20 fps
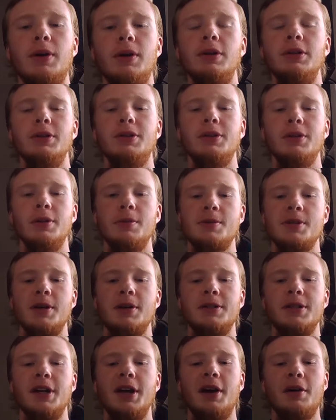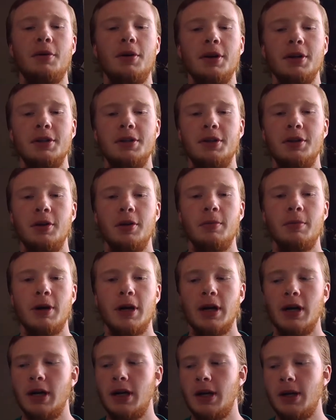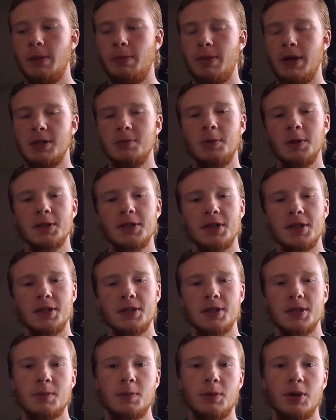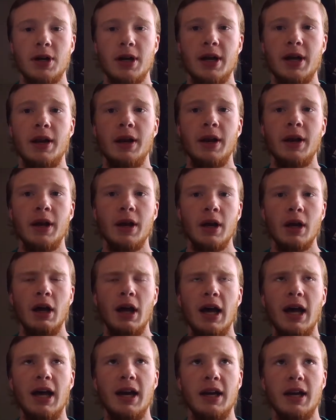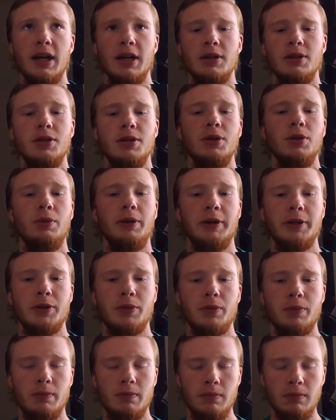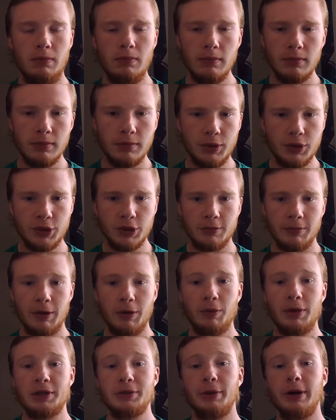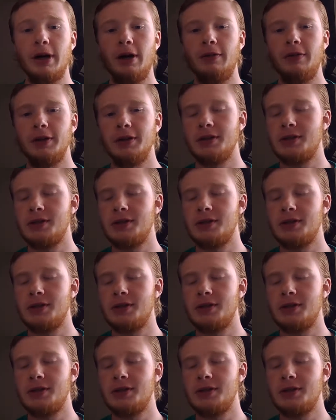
on YouTube. So today I wanted to do my best picks against the spread heading into week 12.